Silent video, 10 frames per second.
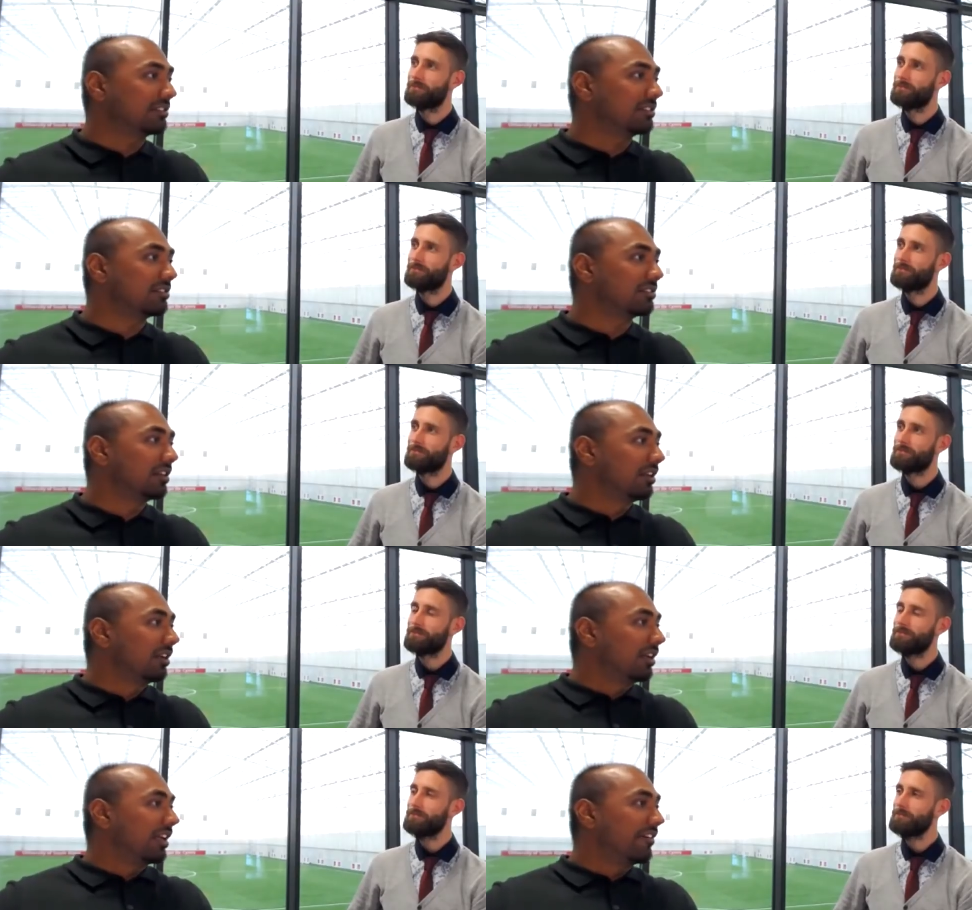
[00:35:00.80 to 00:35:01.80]
Speaker 1: is
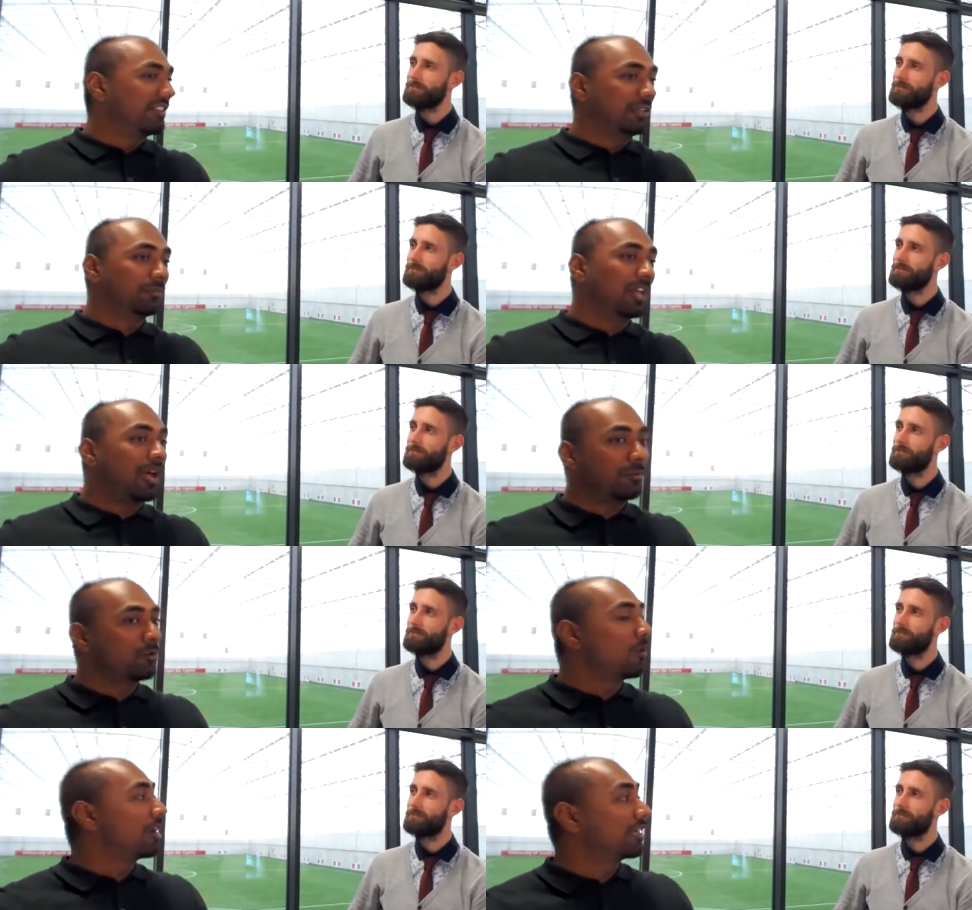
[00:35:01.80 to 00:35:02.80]
given them time to
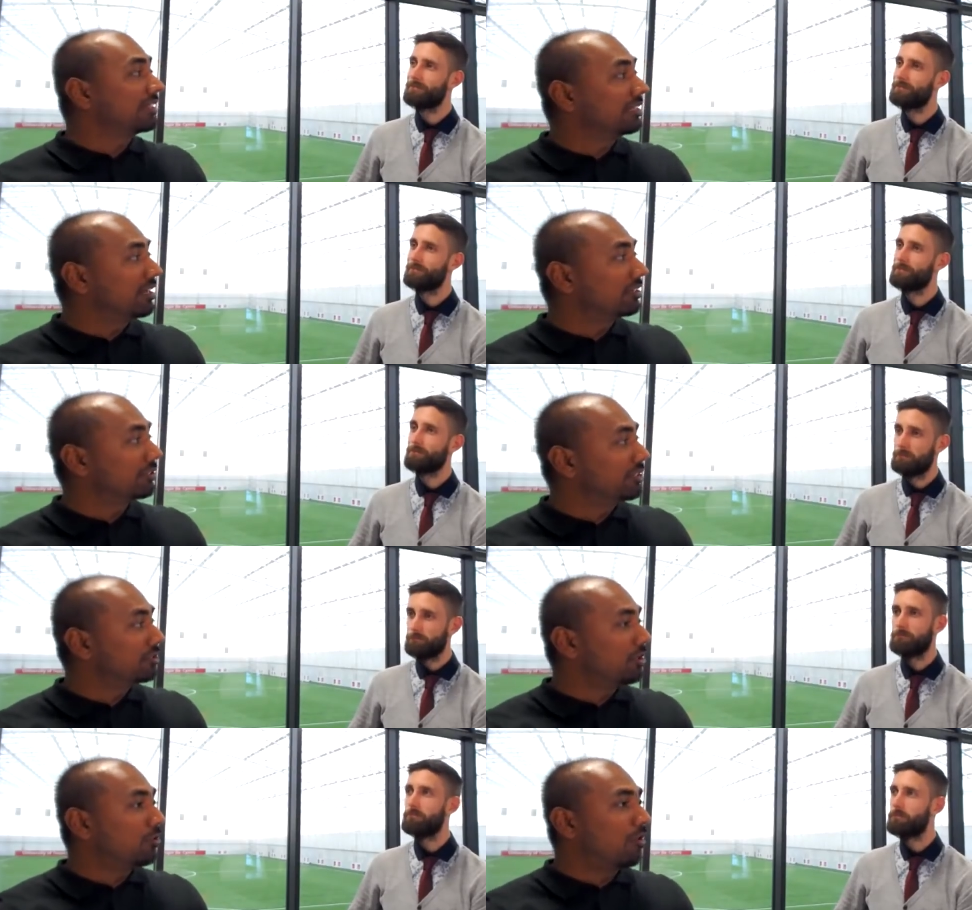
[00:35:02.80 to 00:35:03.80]
work in the industry.
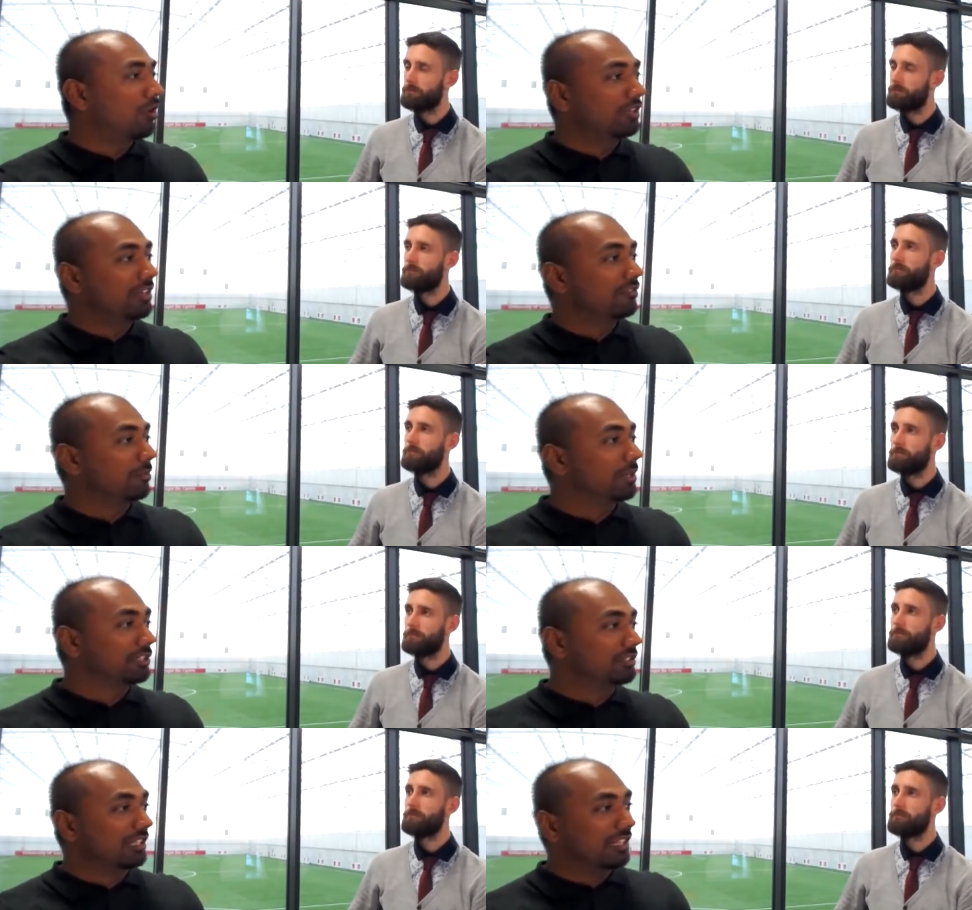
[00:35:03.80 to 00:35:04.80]
So all the information
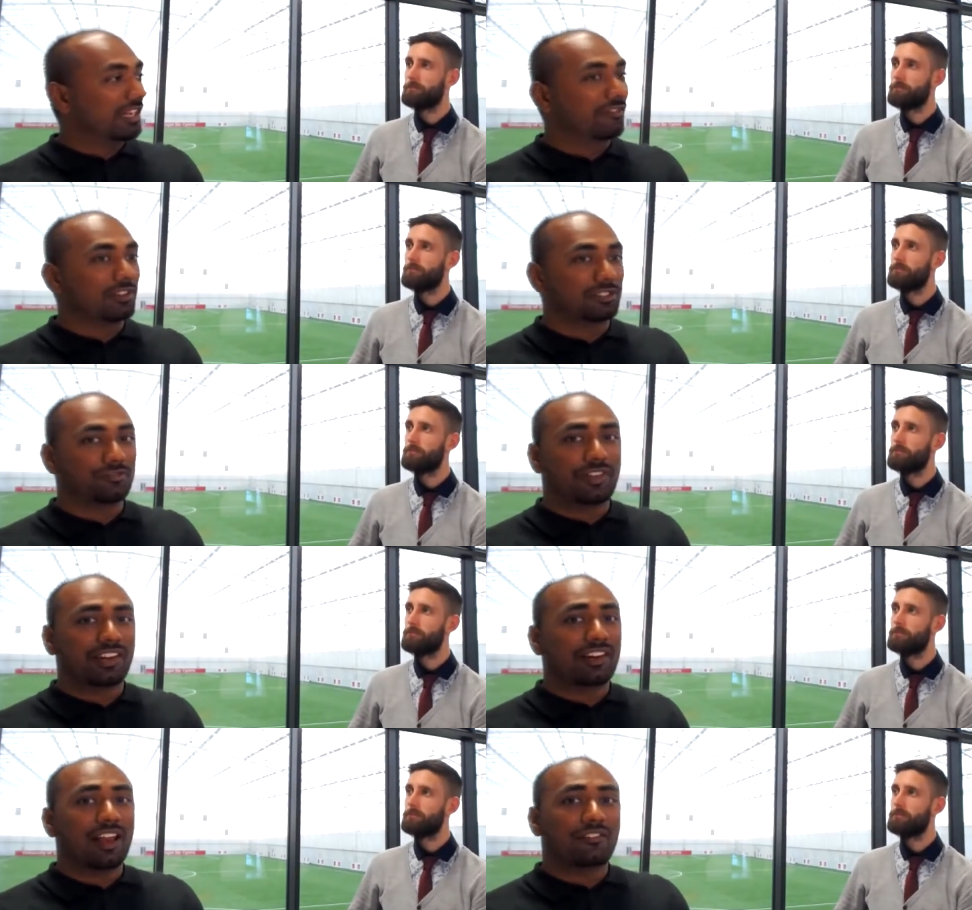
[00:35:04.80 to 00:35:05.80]
that they give us is very
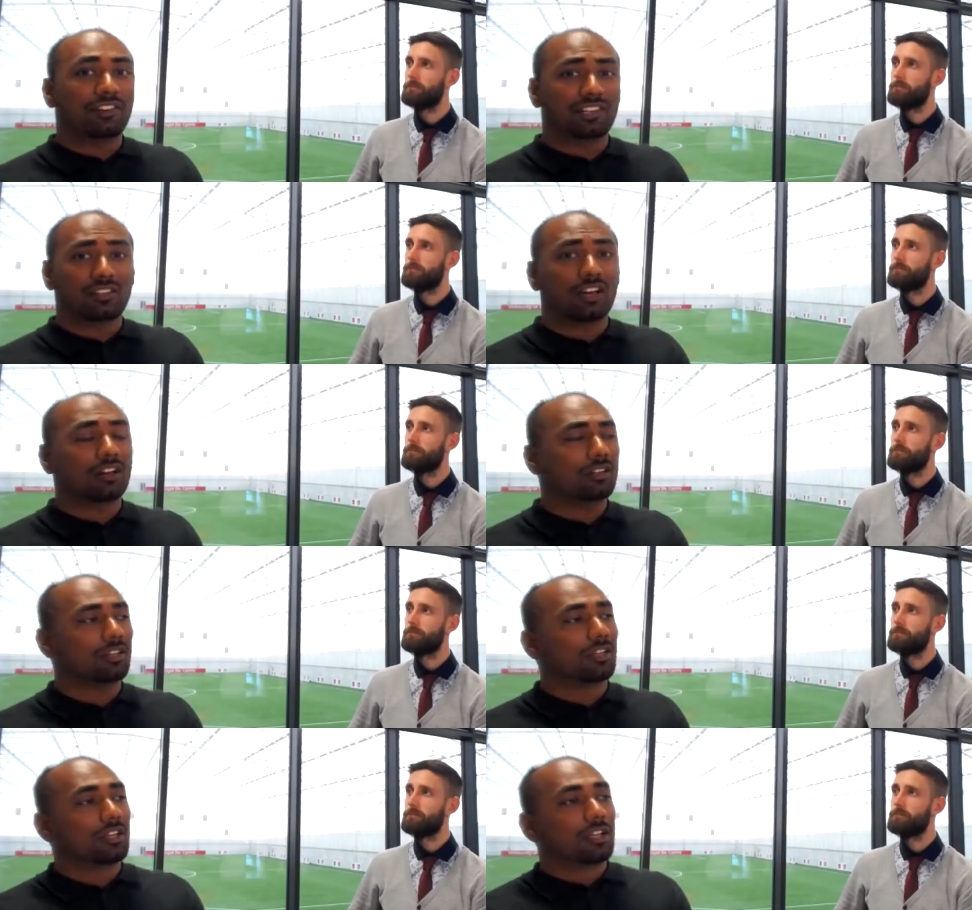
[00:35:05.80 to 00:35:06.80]
relevant and current.
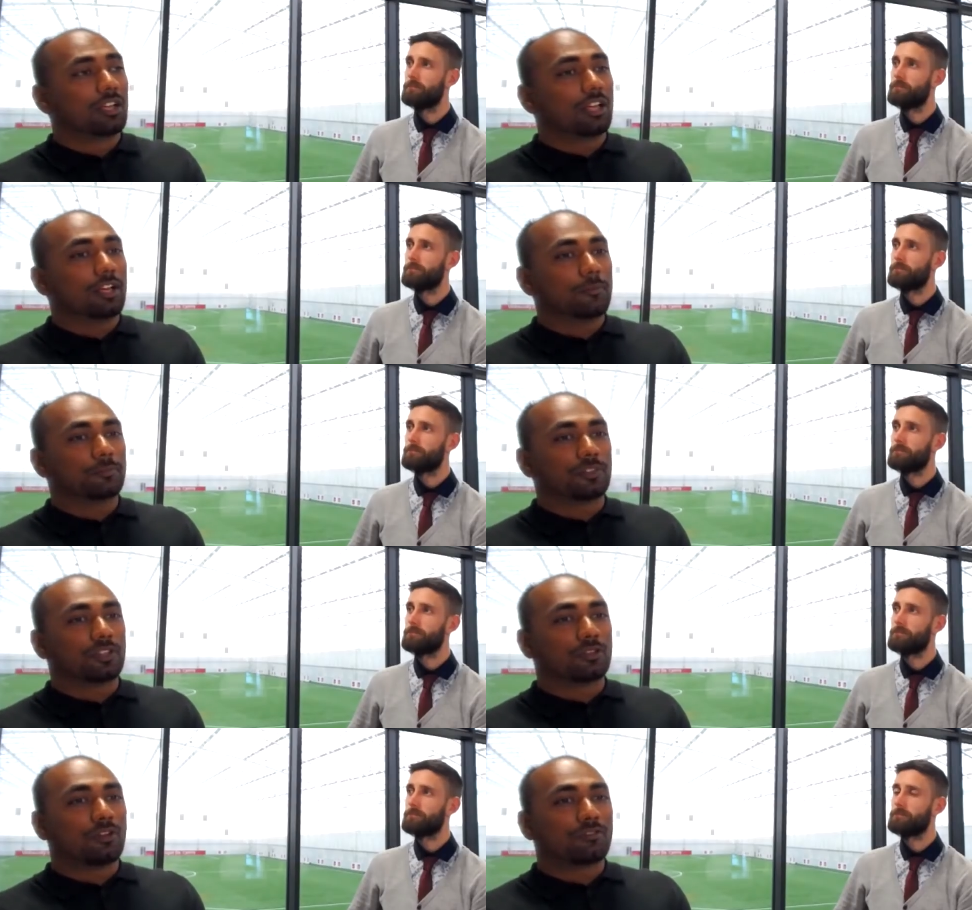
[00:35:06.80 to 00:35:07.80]
Um, you
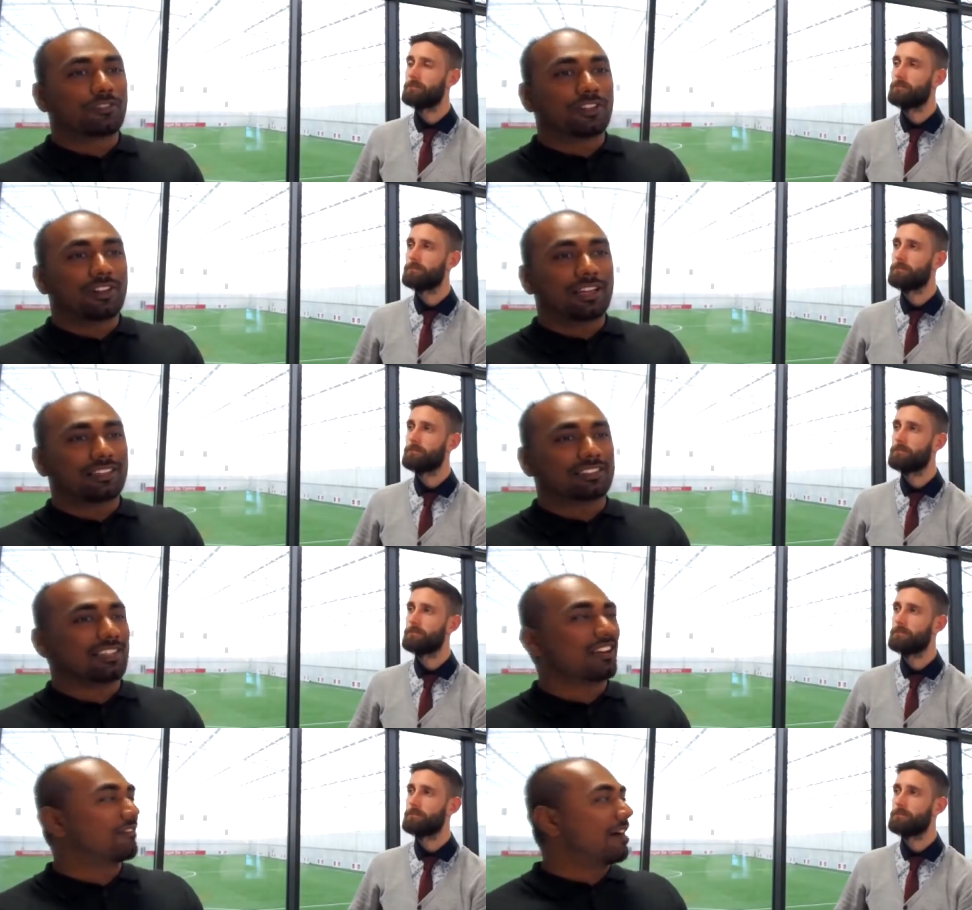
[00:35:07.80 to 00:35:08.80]
don't feel like it's
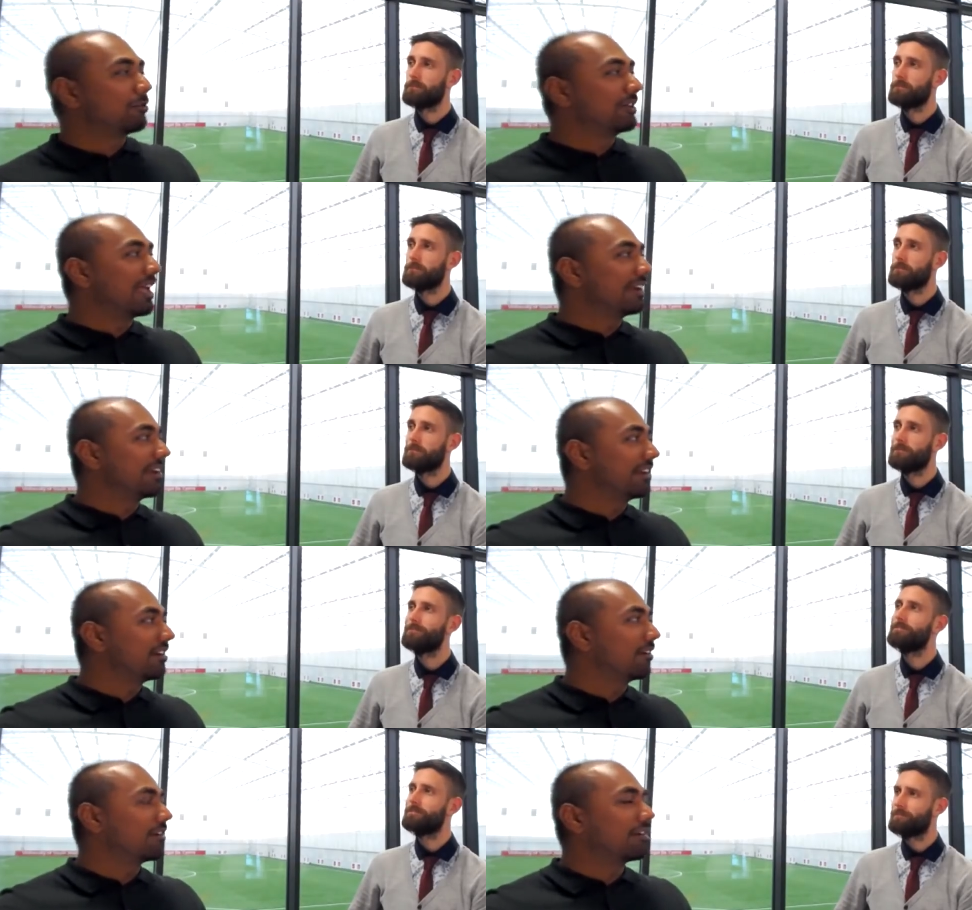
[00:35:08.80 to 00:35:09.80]
kind of outdated
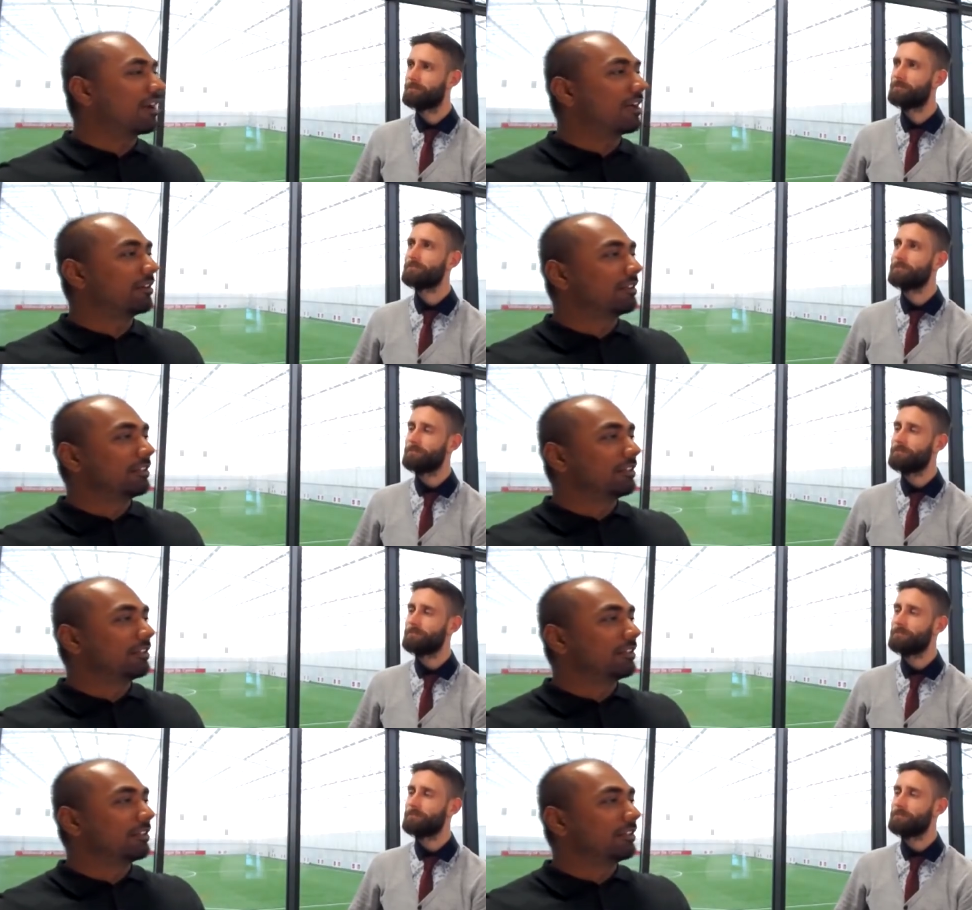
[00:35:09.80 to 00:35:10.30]
or uh,